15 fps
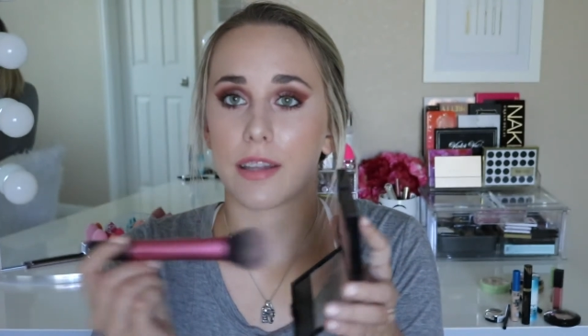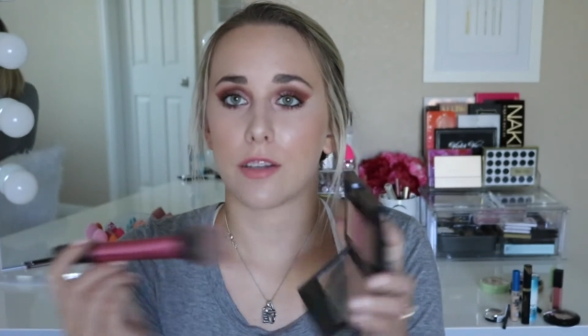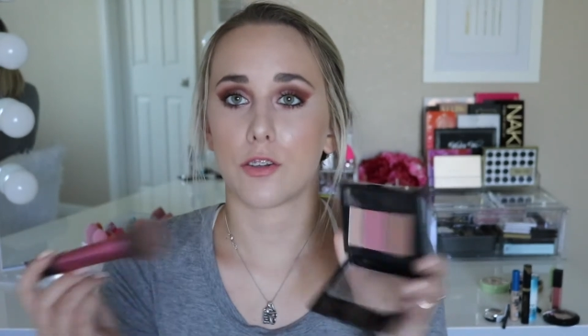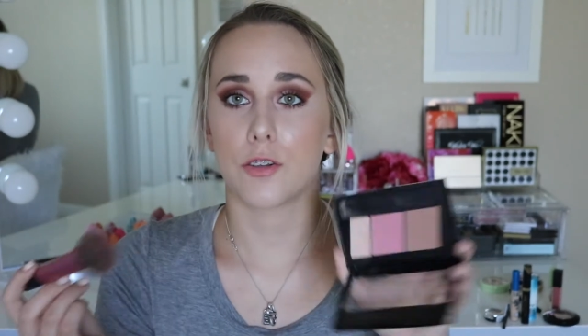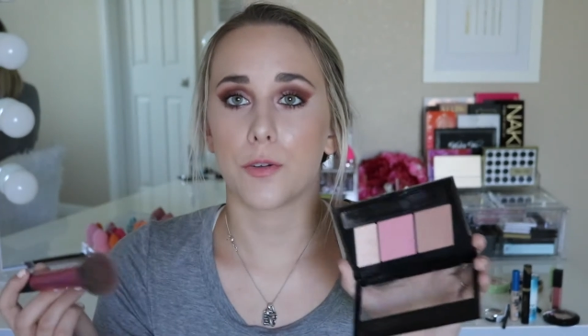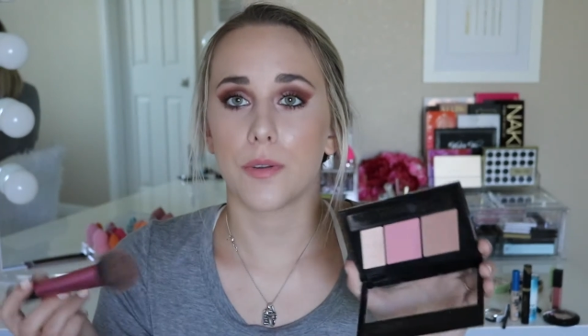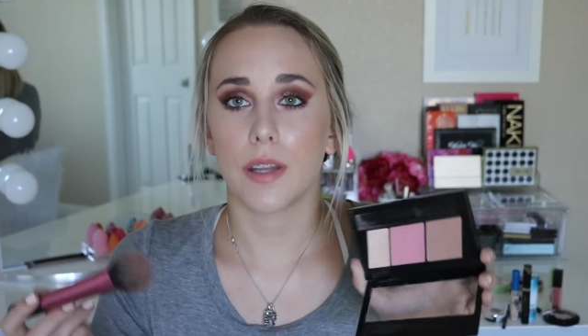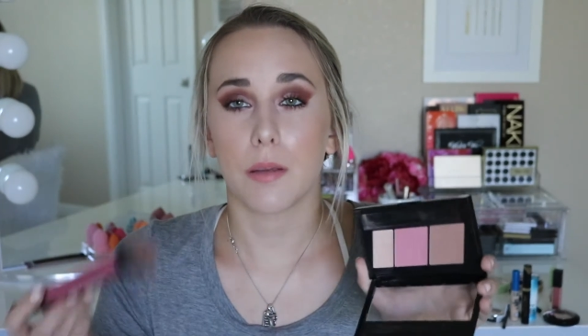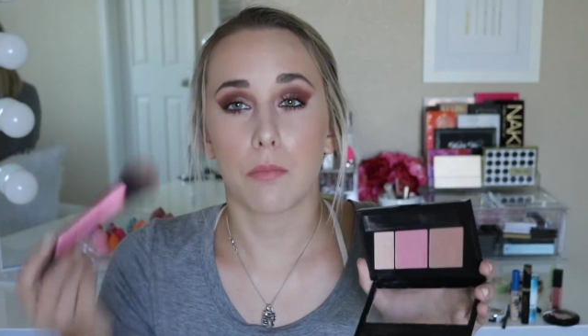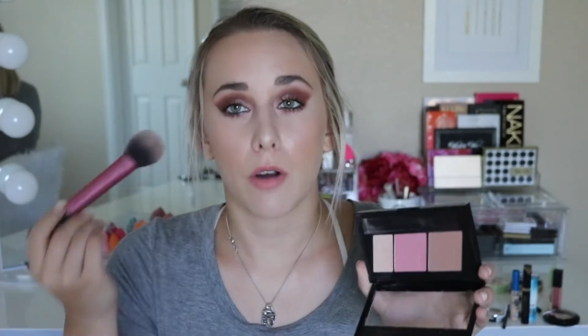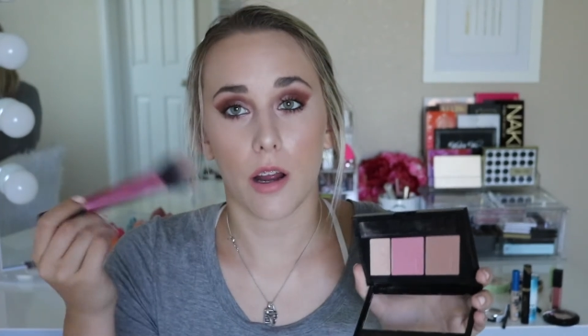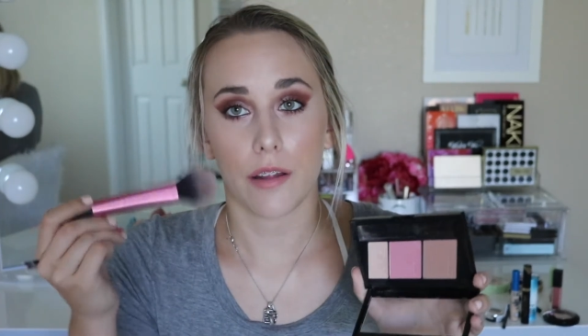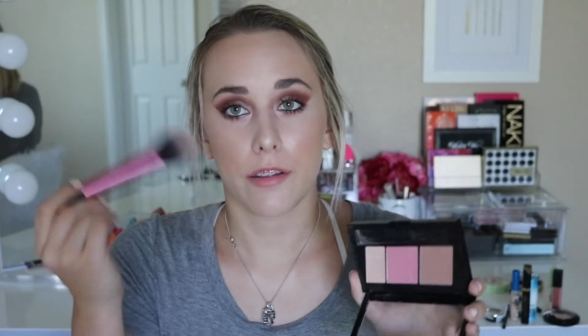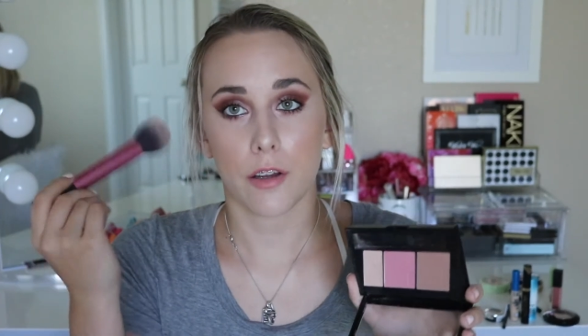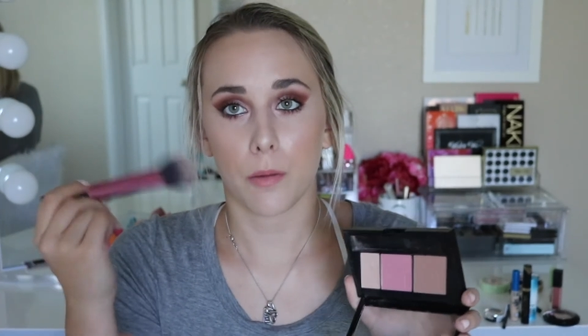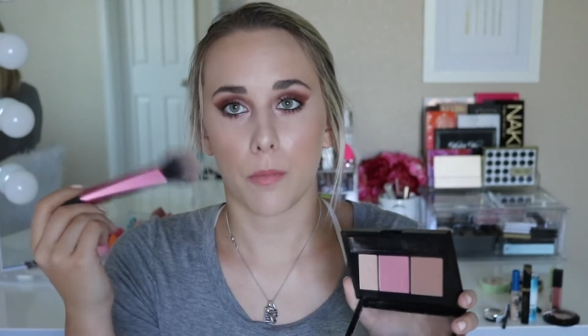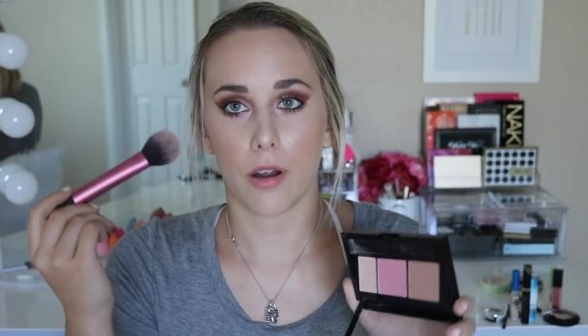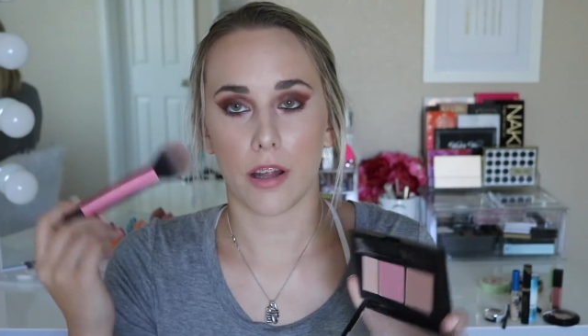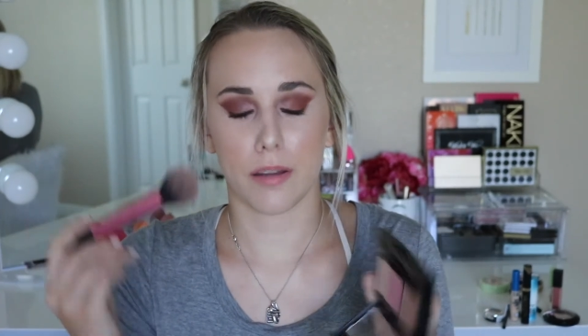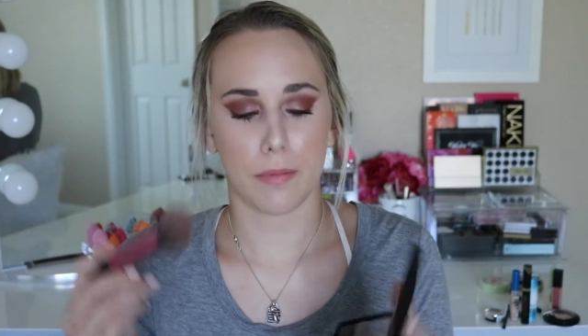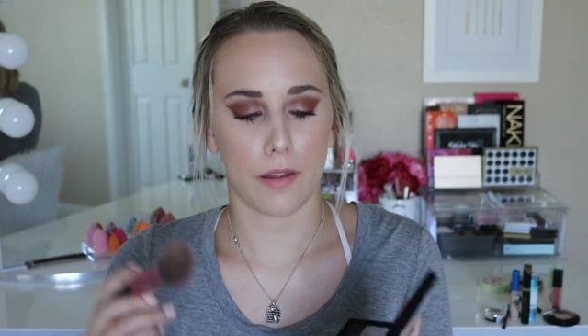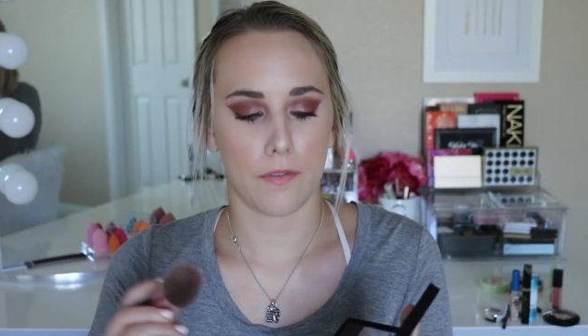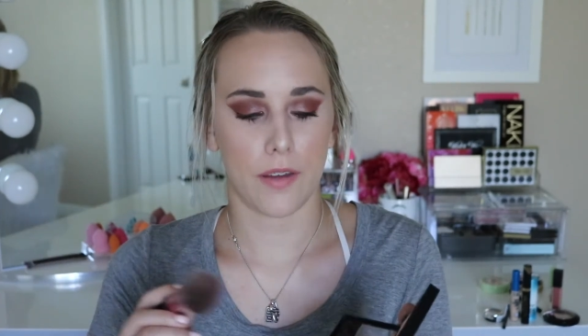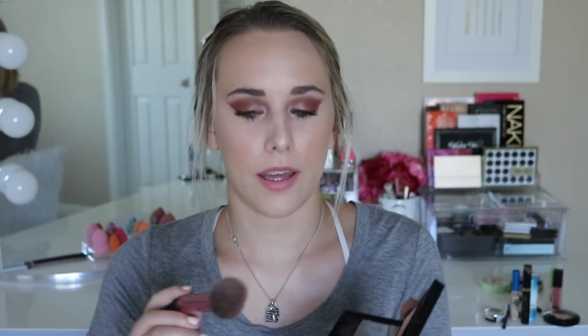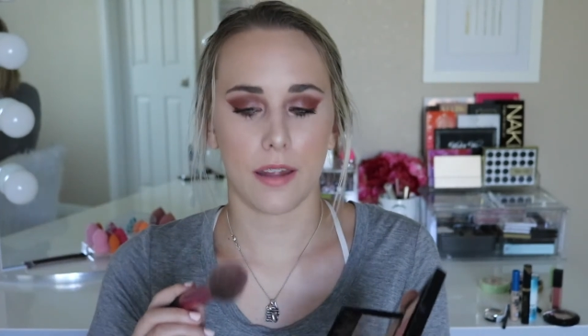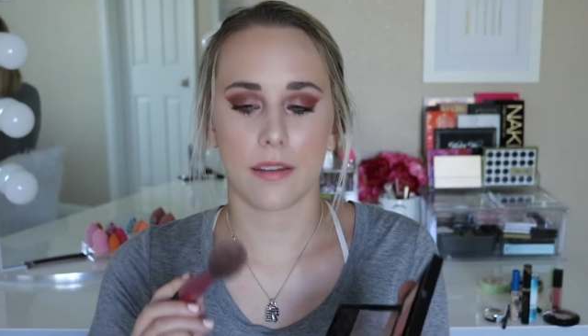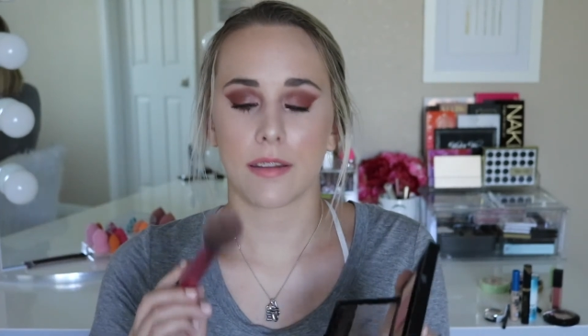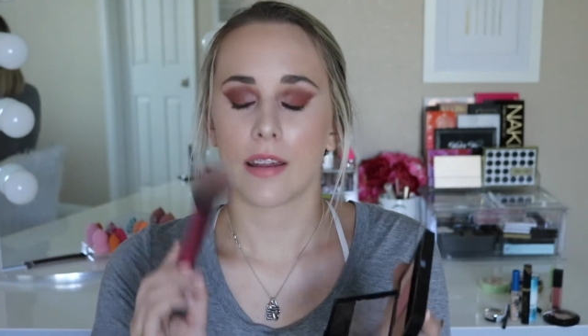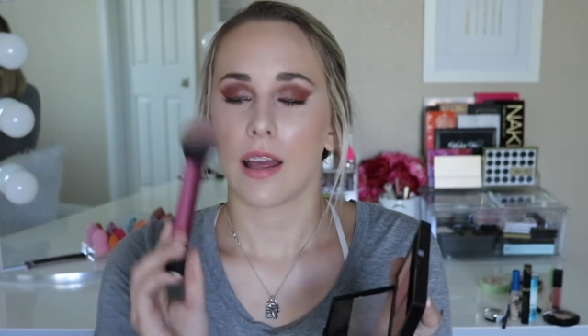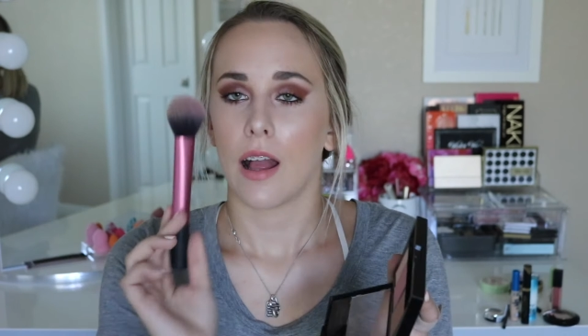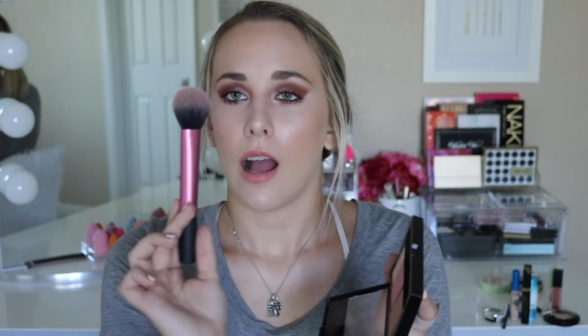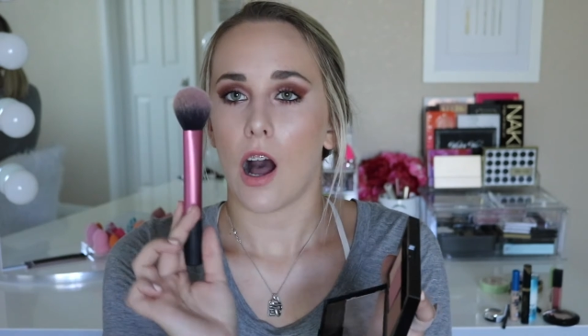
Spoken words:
into the bronzer, bronze my face.